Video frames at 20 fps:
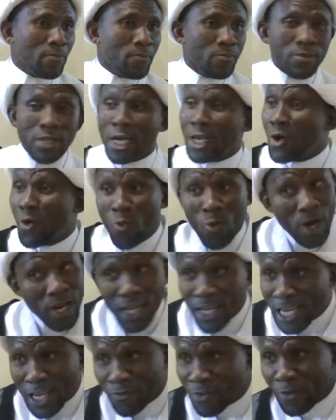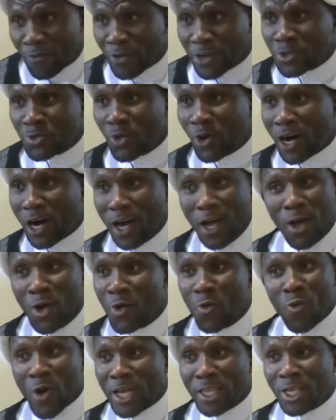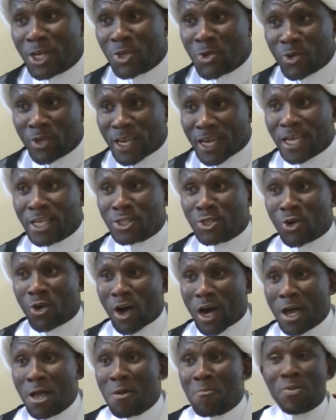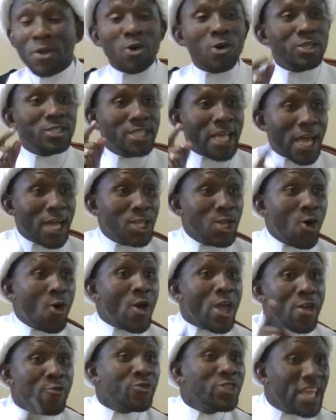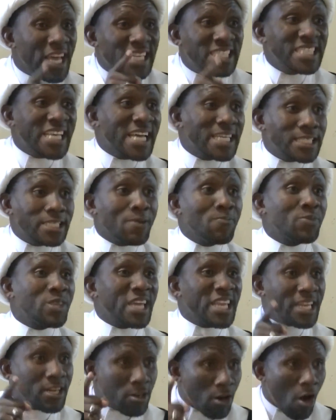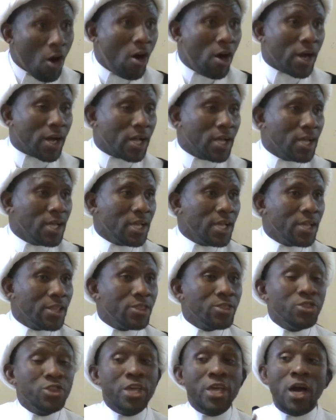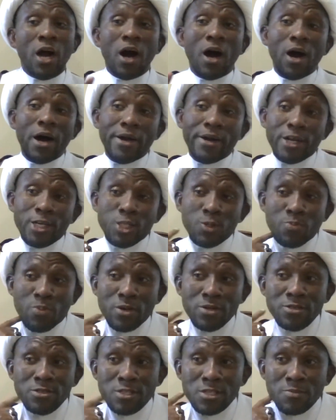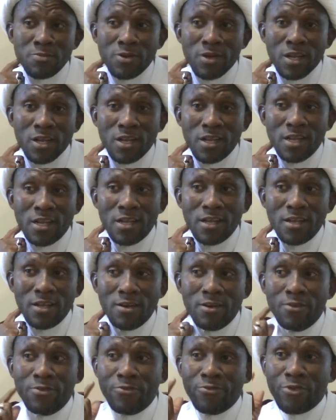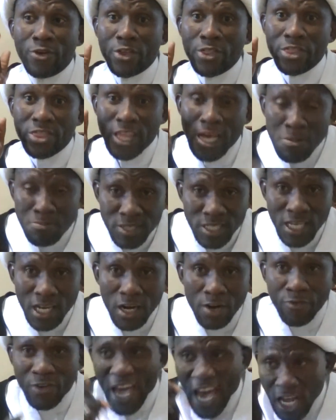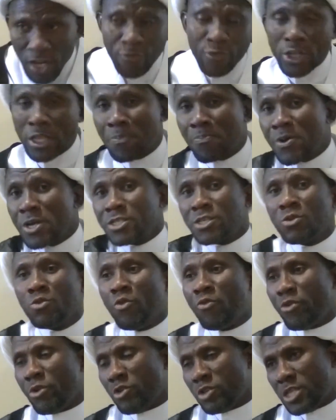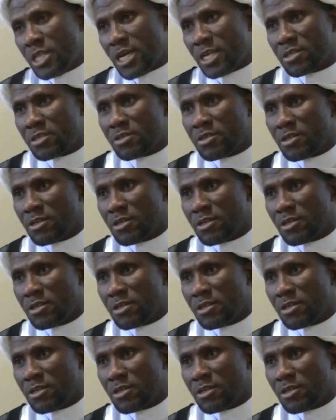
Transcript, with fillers: They don't want to give a fatwa where they know that it's wrong because they know if they say something wrong, they are responsible for themselves and for the person who follows that.